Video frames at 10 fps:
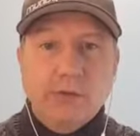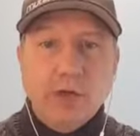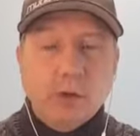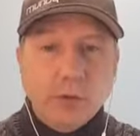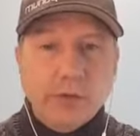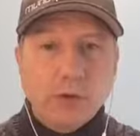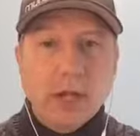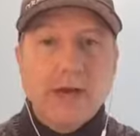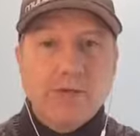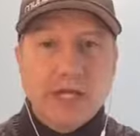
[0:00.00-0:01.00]
you know, what their
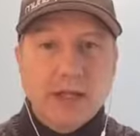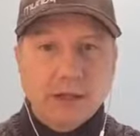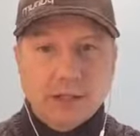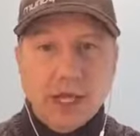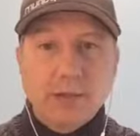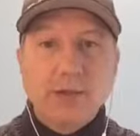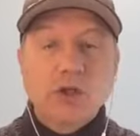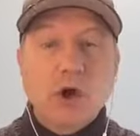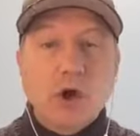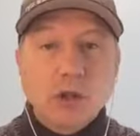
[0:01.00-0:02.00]
lifestyle is like, but
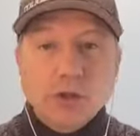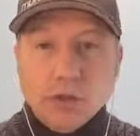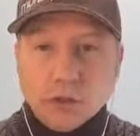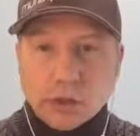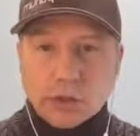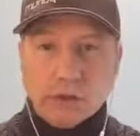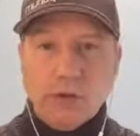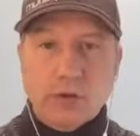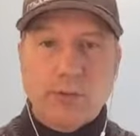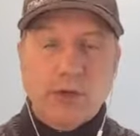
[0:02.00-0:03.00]
you're also going to learn
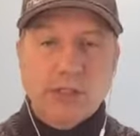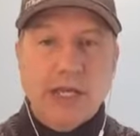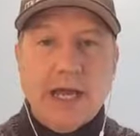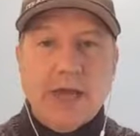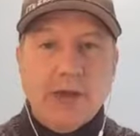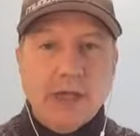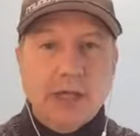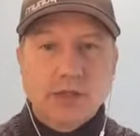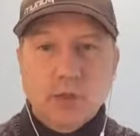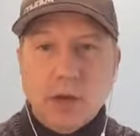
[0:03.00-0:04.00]
their personality
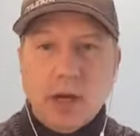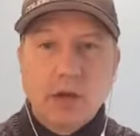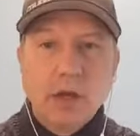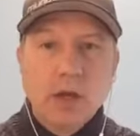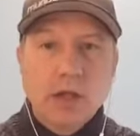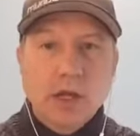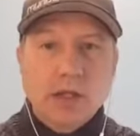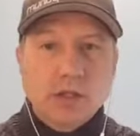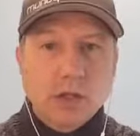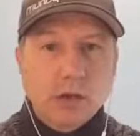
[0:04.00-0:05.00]
as well.
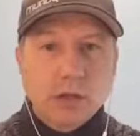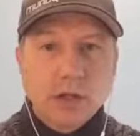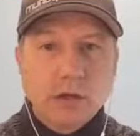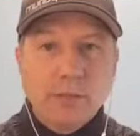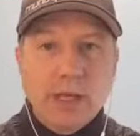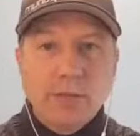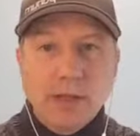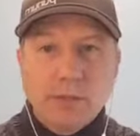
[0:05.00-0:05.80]
And so, you know, many people